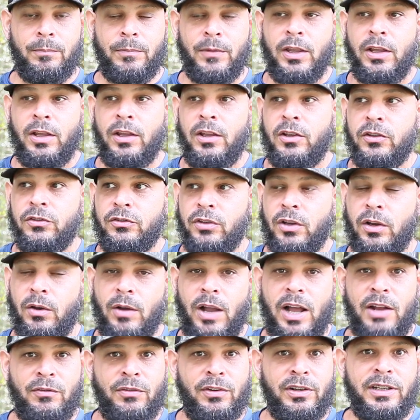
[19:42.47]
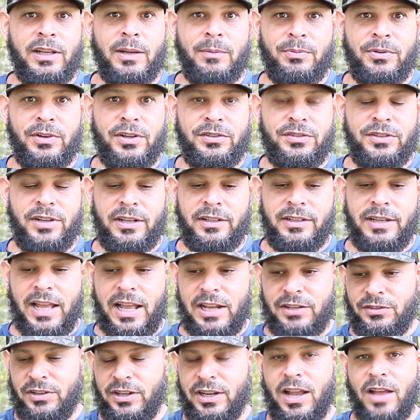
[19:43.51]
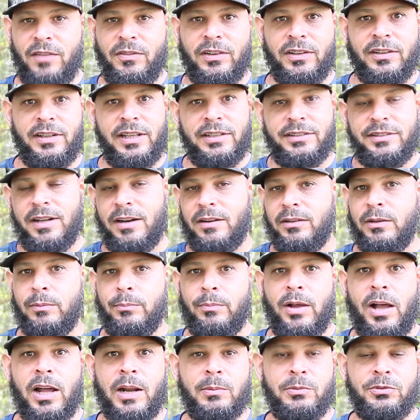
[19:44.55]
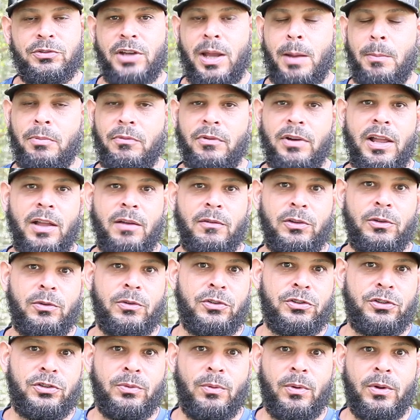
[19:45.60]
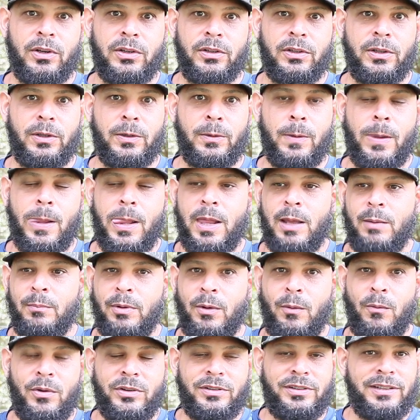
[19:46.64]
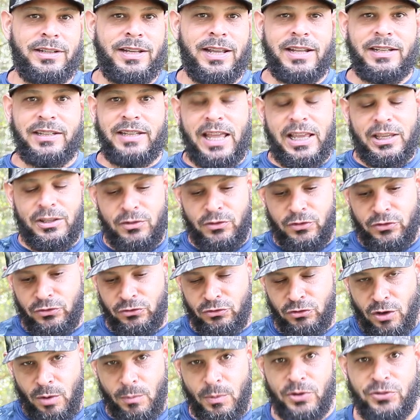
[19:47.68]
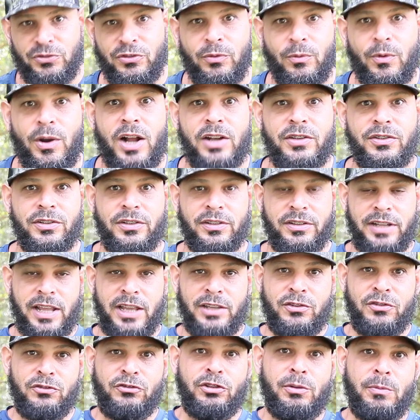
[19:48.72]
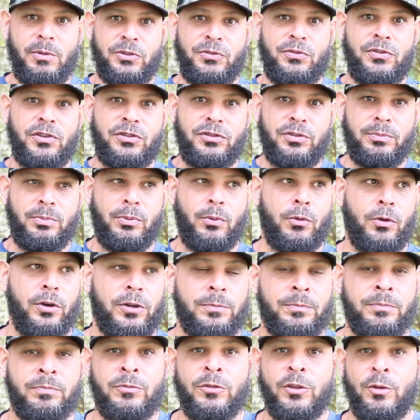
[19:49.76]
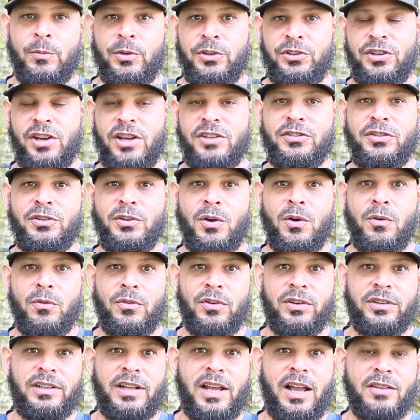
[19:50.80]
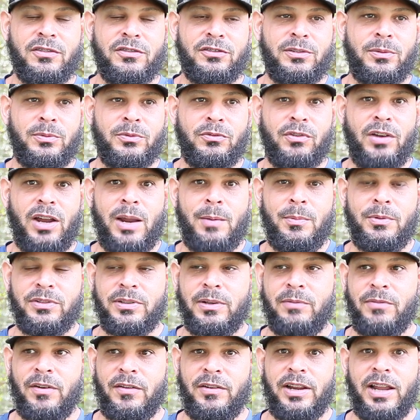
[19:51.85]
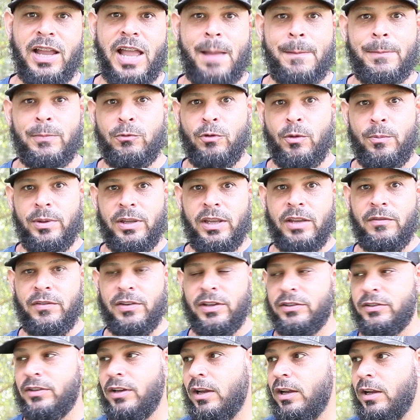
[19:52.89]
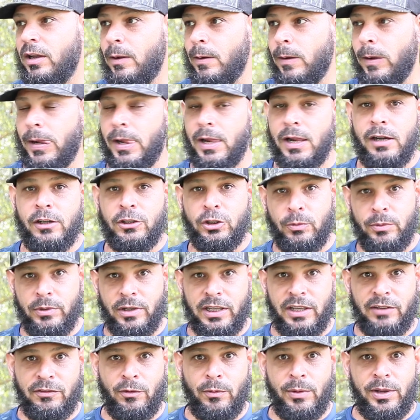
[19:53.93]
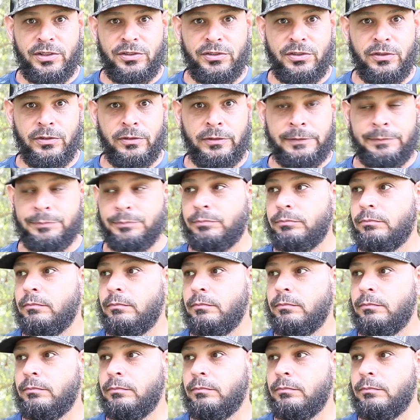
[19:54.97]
So I'd really appreciate that. Check out the links down at the bottom. Shop around. Do what you want to do. But once again, thank you so much for watching. Thank you so much for your support. We just hit over a thousand subscribers. I'm very happy. We'll be giving a, uh, doing a giveaway soon.